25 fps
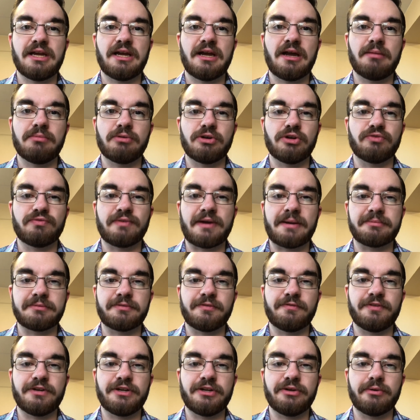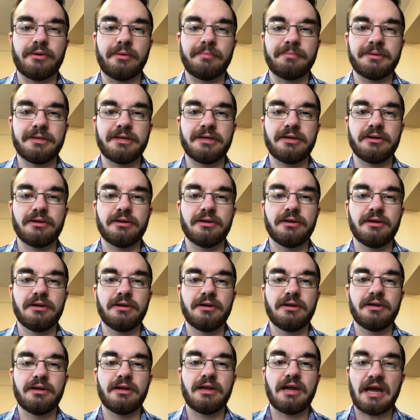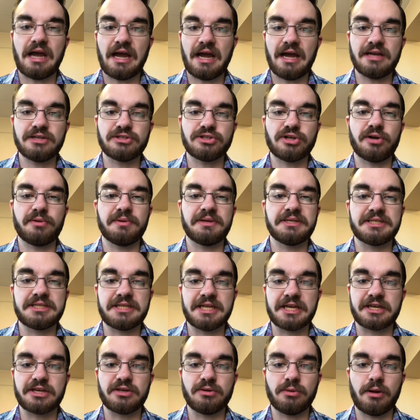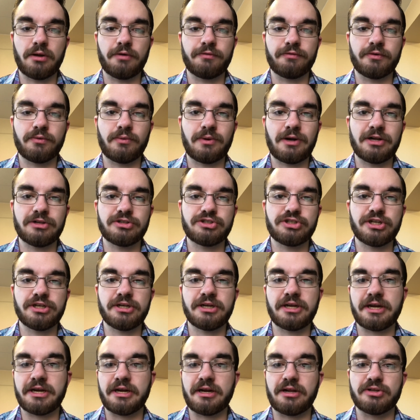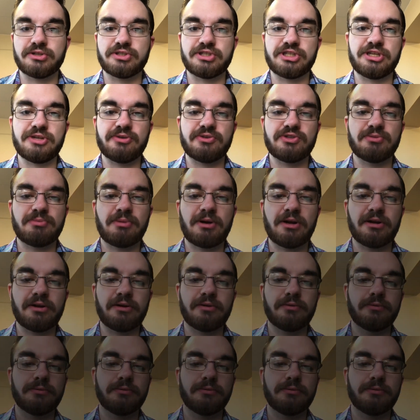I'm going to wrap the video up here. As always, thank you all for watching, and I'll see you tomorrow.